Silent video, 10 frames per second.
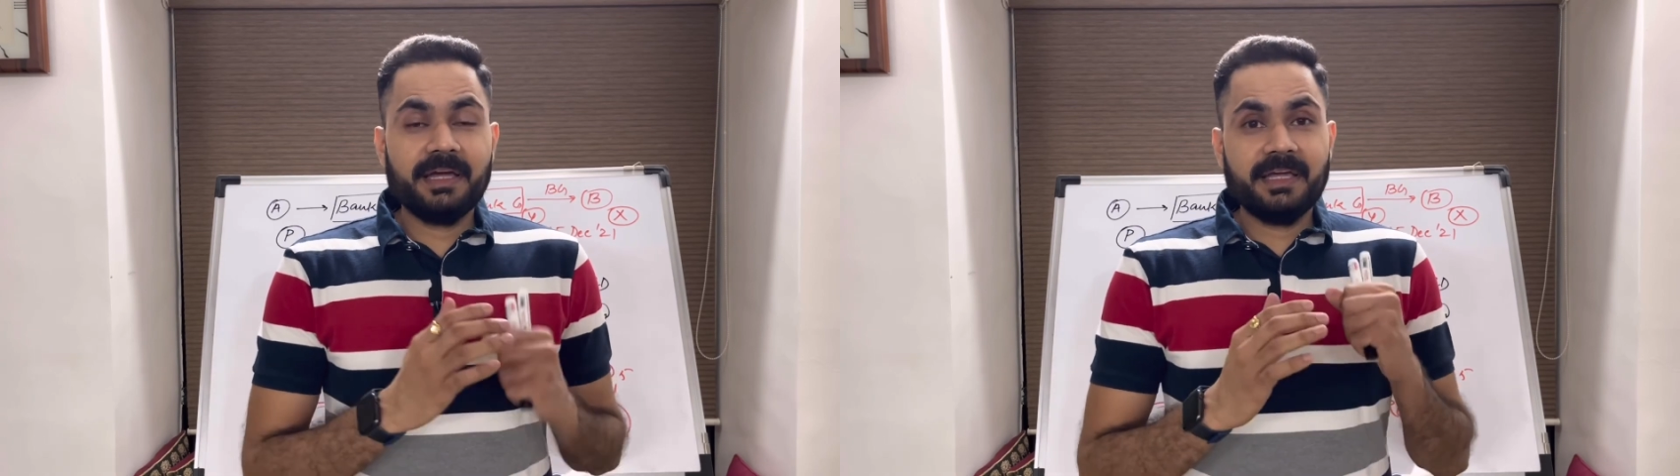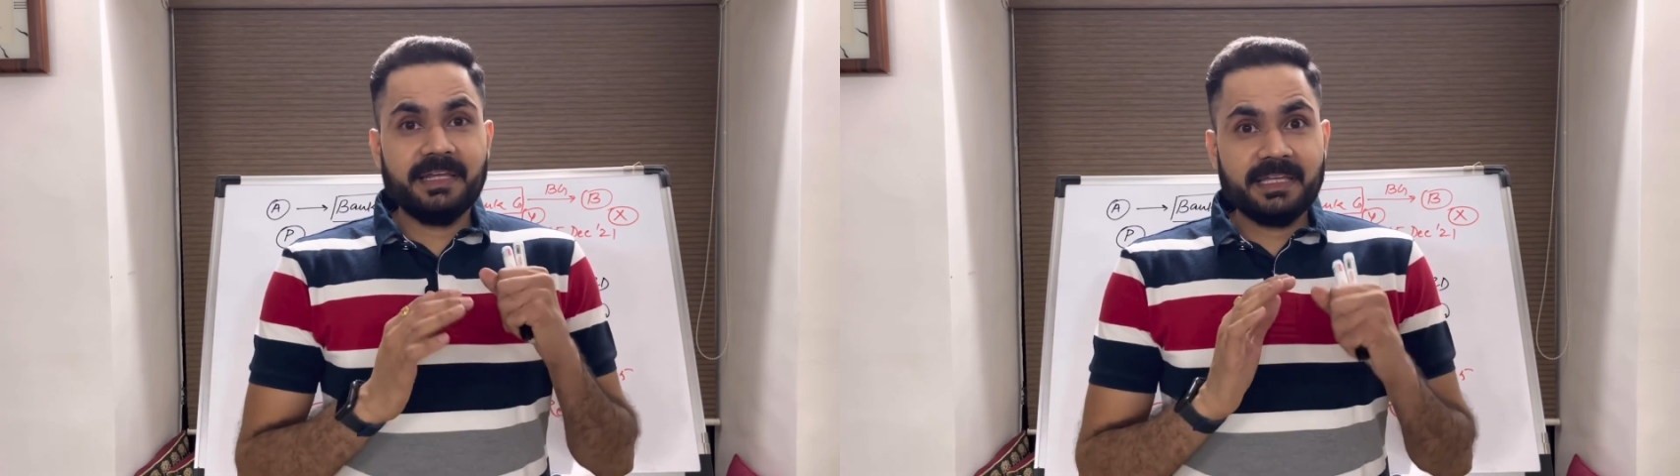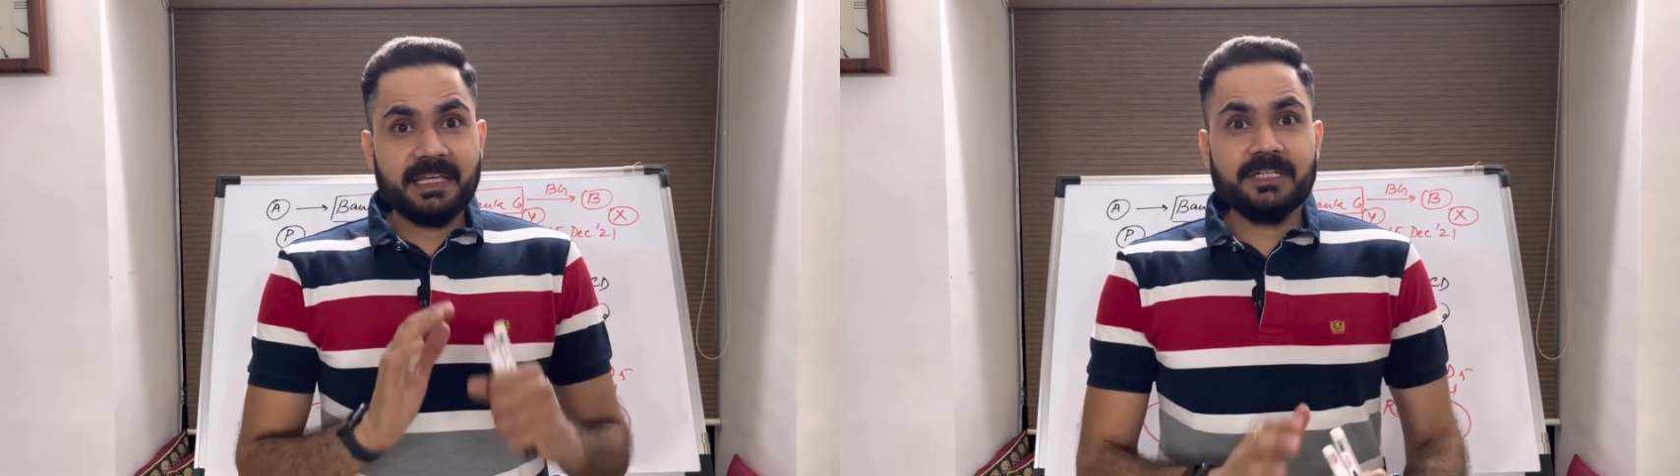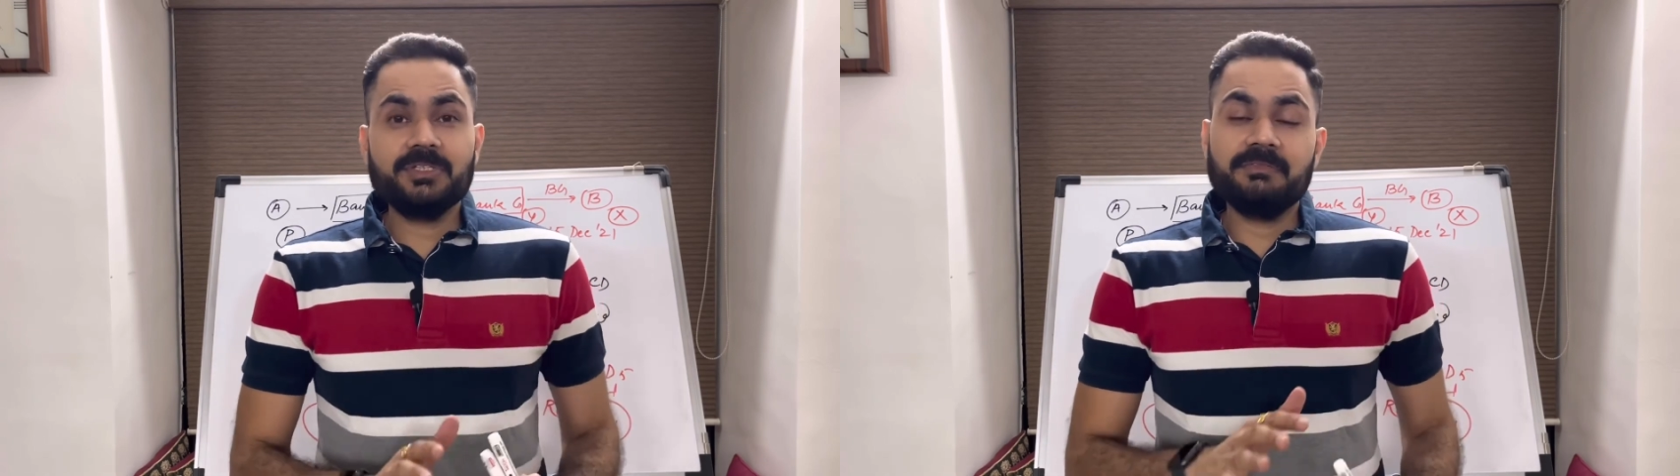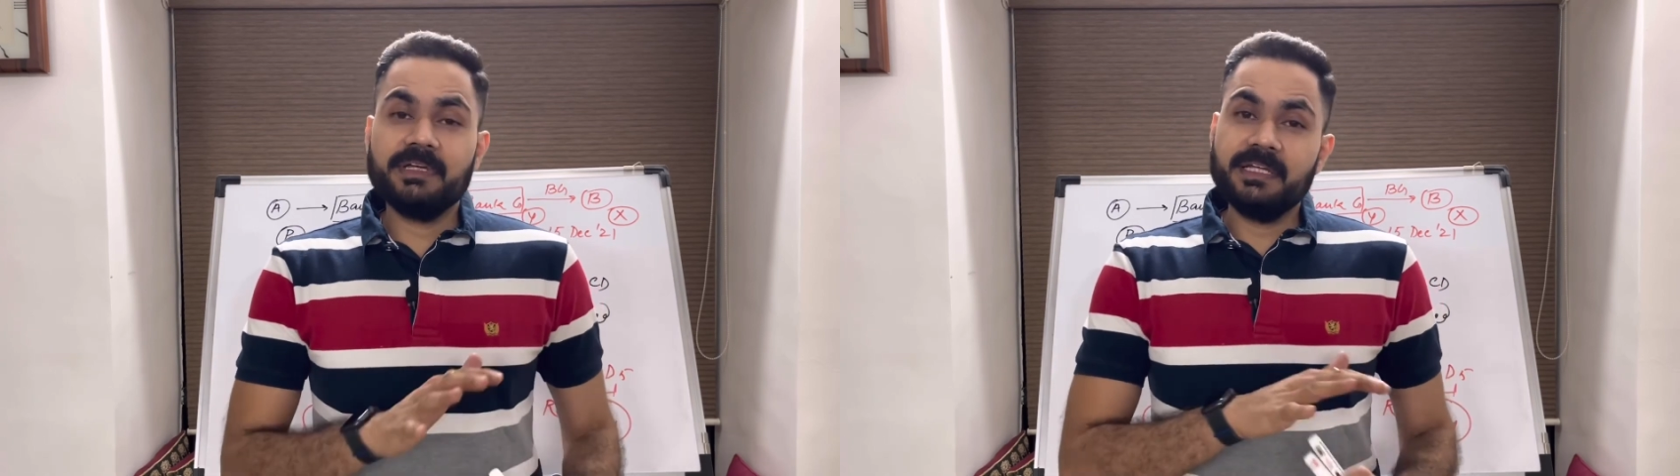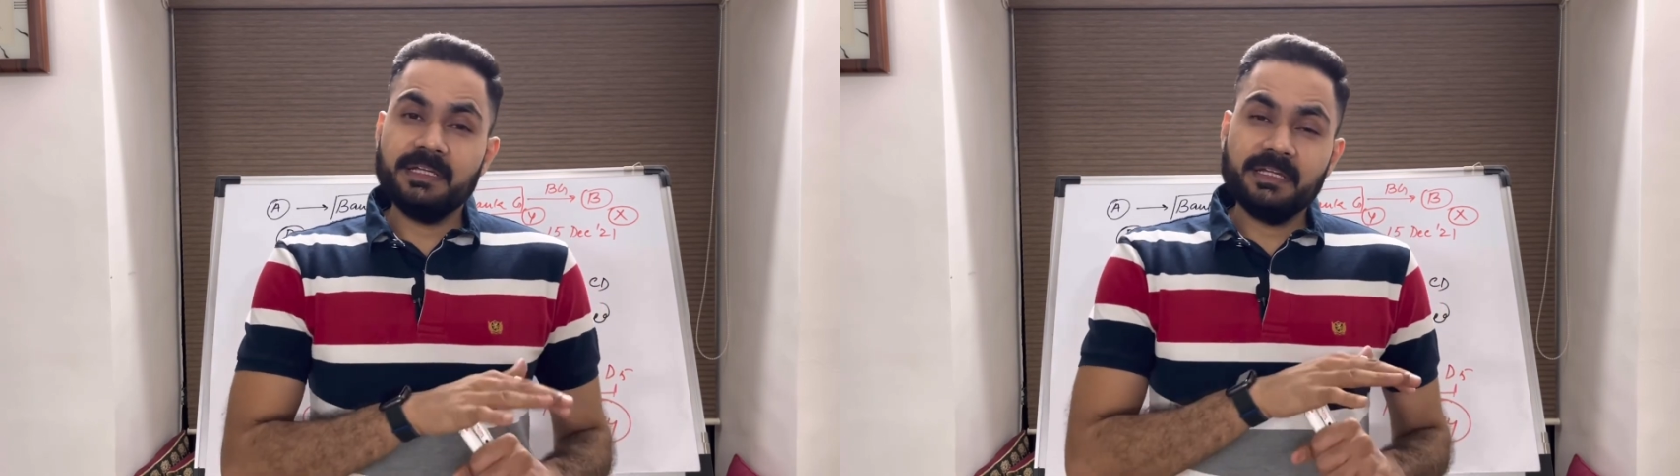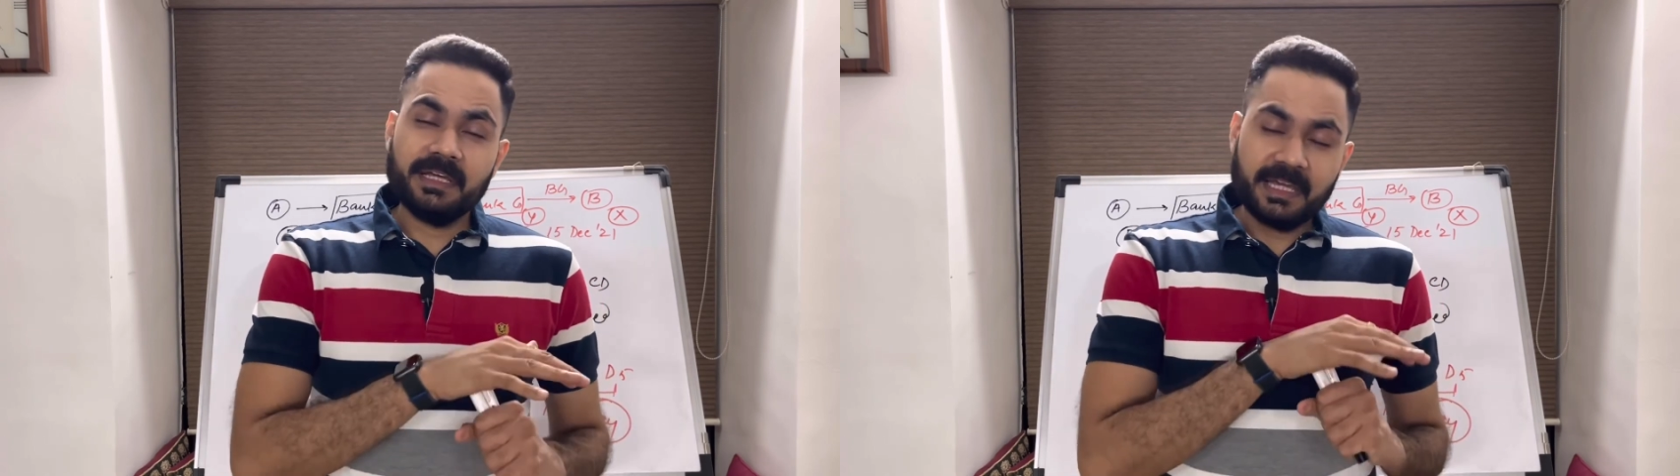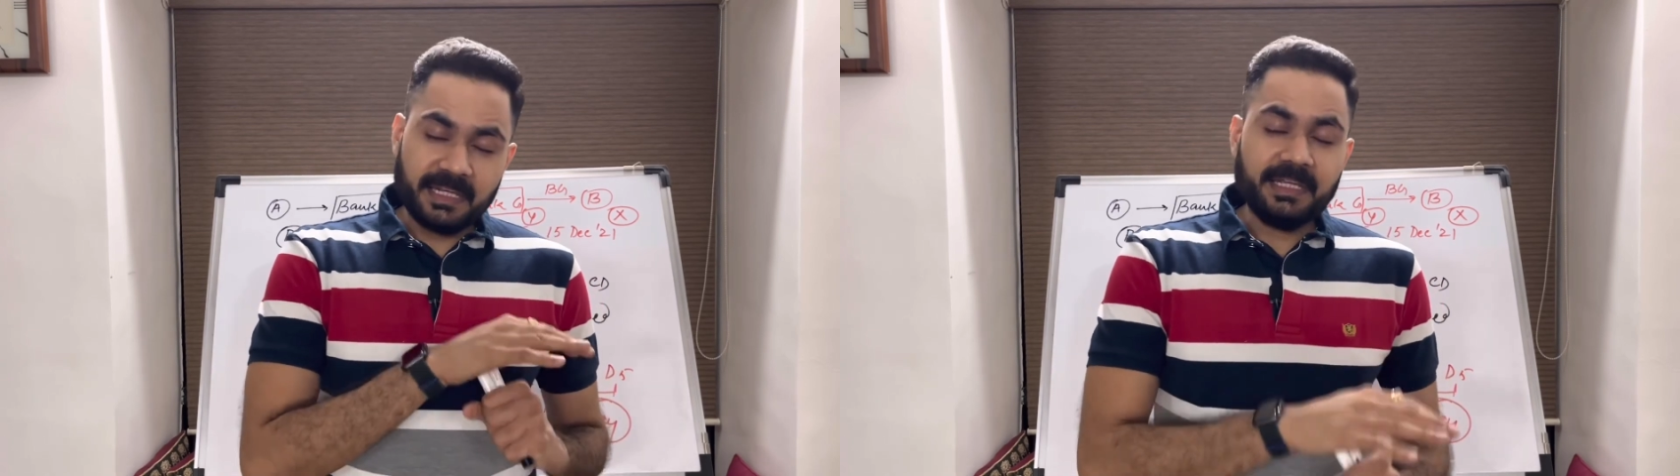In case you have
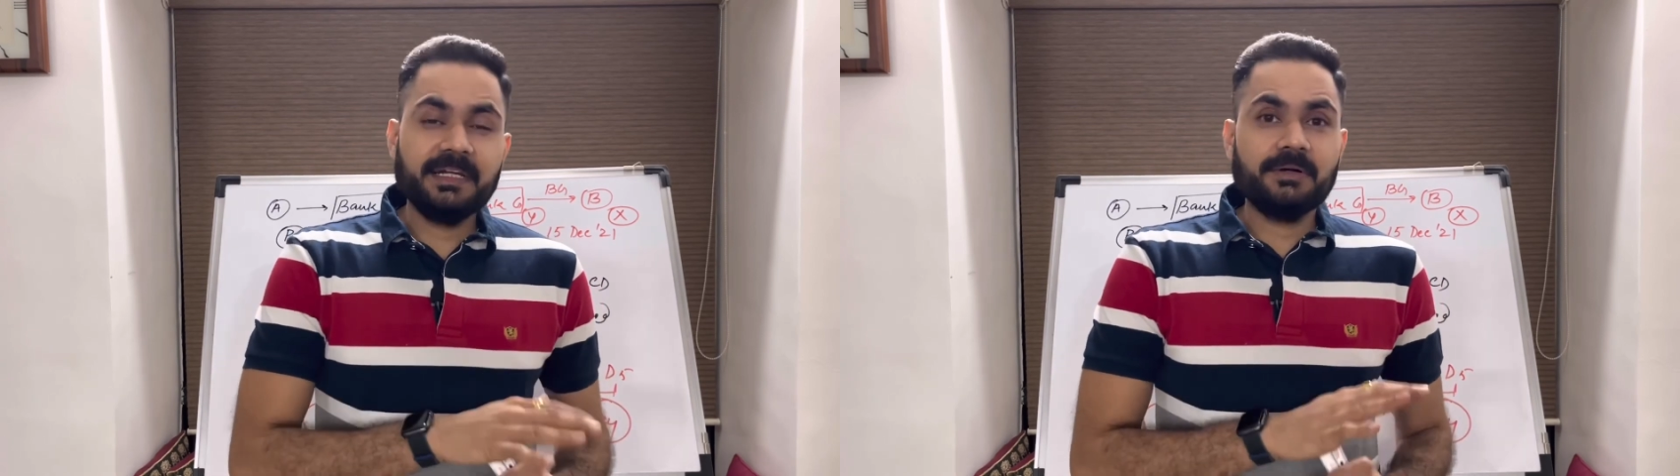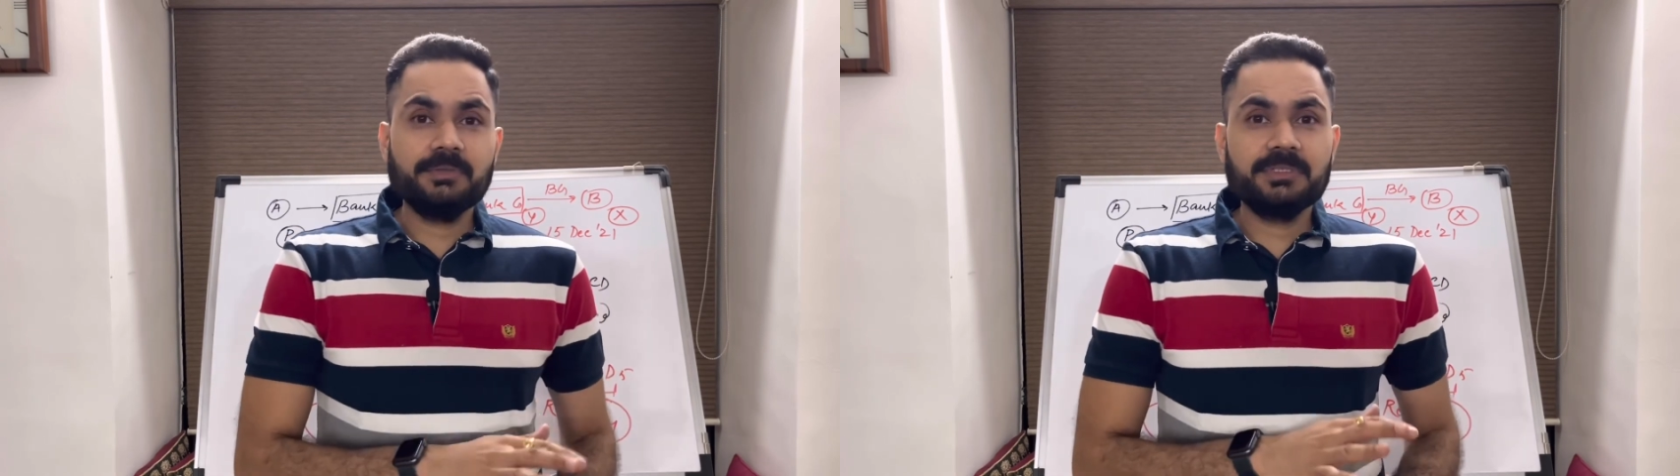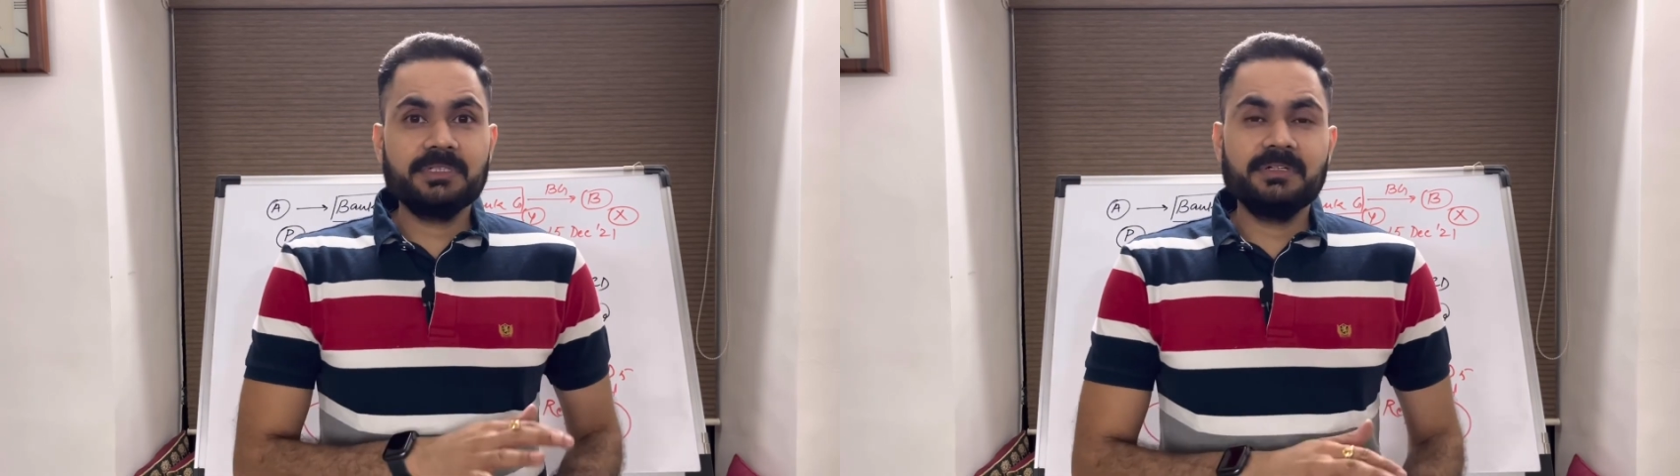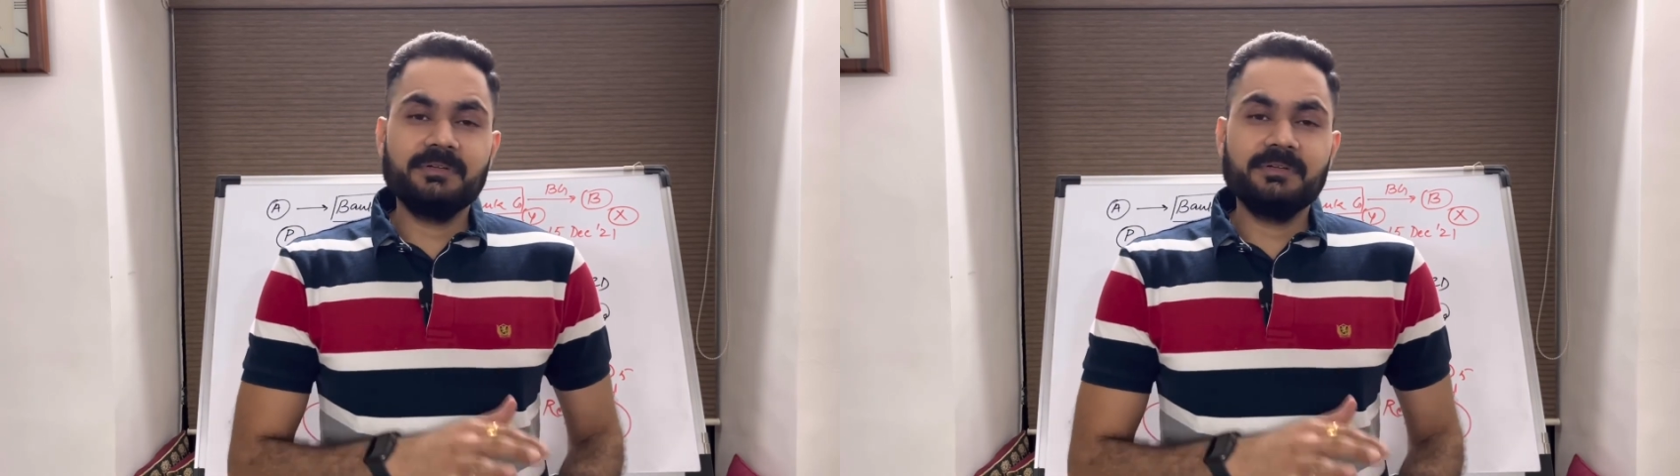any doubts,